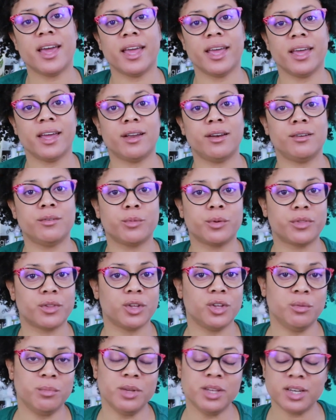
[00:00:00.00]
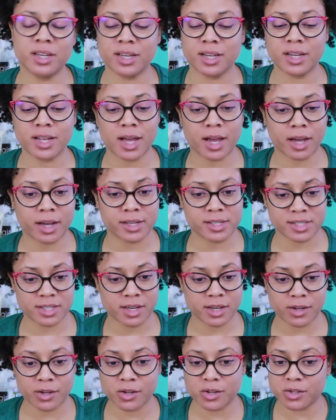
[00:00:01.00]
And with the humidity, I can
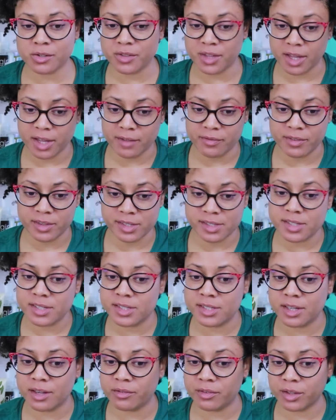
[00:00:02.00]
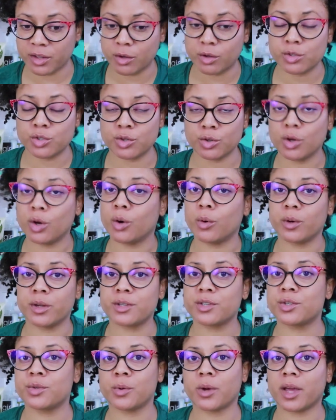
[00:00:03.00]
tell that this is definitely going to go
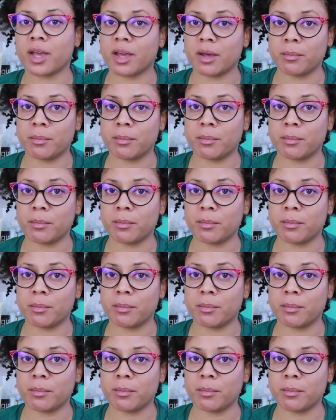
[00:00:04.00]
into a